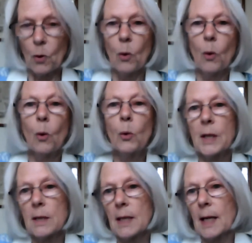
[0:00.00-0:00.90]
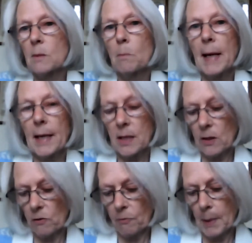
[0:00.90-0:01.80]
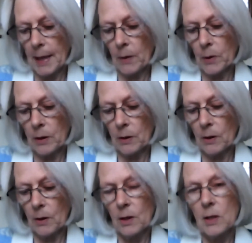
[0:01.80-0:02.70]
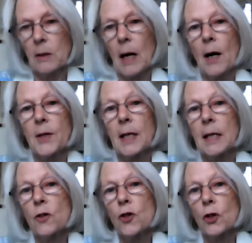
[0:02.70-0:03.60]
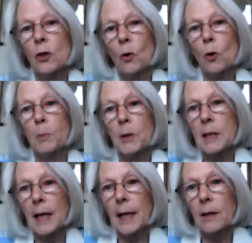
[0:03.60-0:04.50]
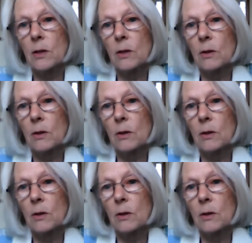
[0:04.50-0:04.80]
All this has massive power to either injure or protect,